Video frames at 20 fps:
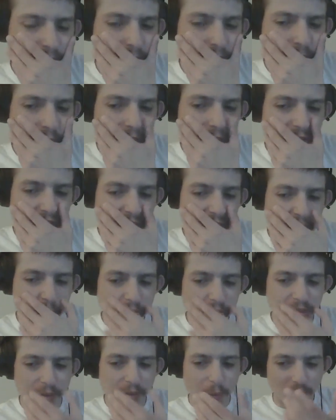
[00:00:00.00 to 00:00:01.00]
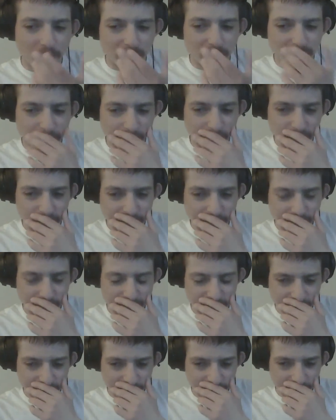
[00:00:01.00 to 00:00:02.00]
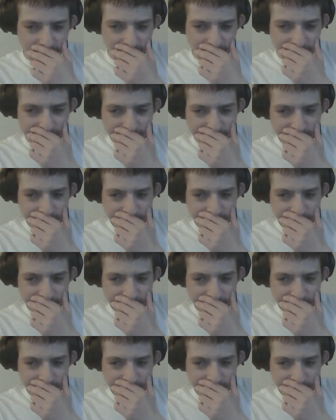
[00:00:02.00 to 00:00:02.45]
the thing with the wild card thing,